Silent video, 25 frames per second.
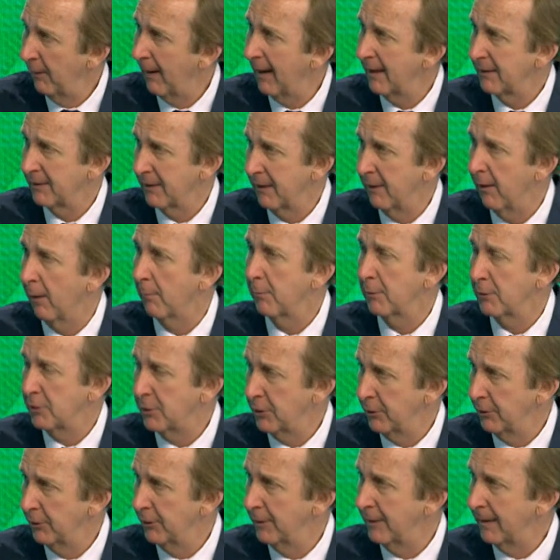as an
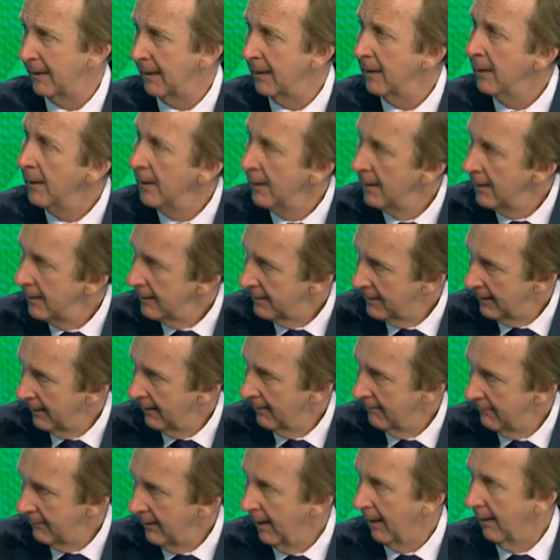opportunity
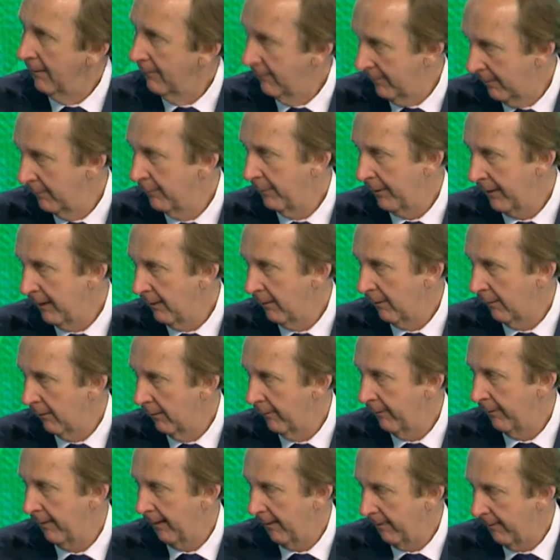to, you know, to be
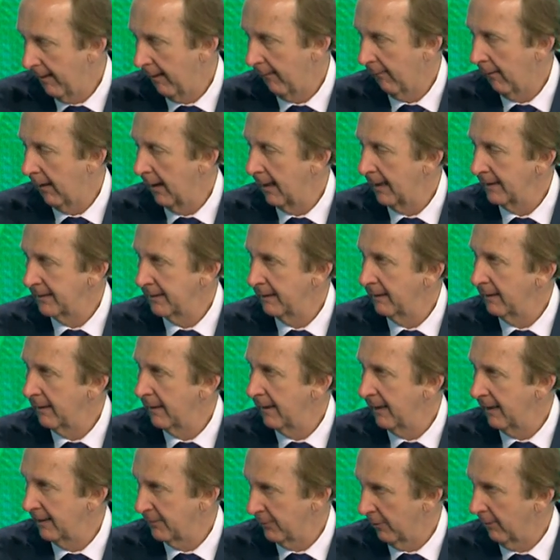your, their eyes and
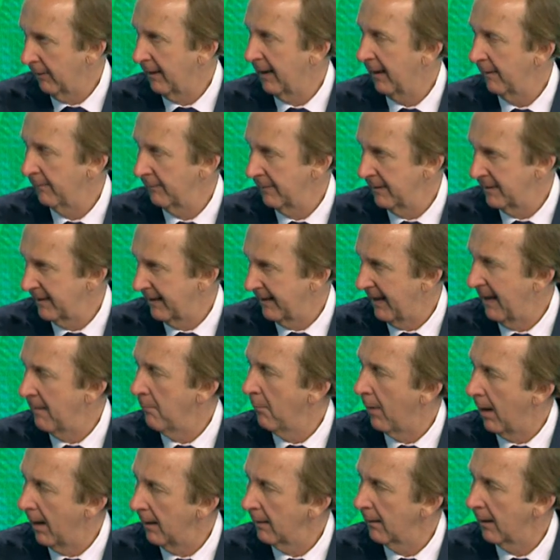ears on companies that they
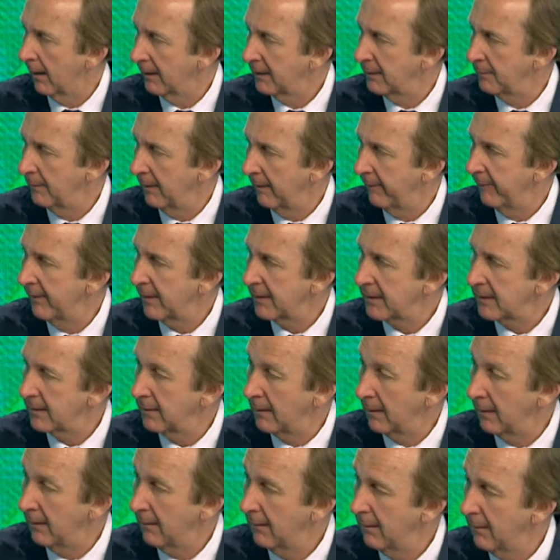might like to be
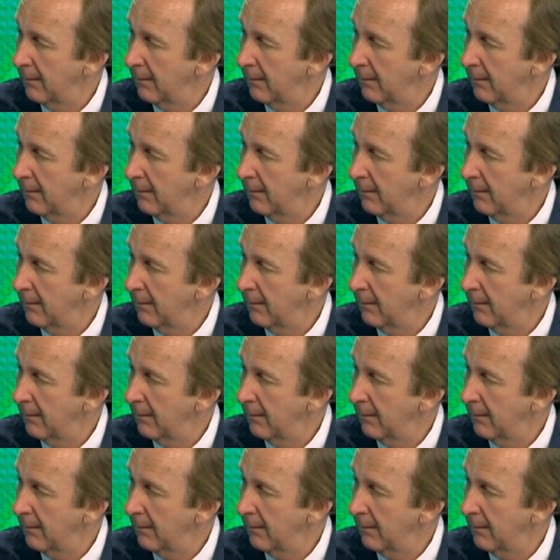invested in?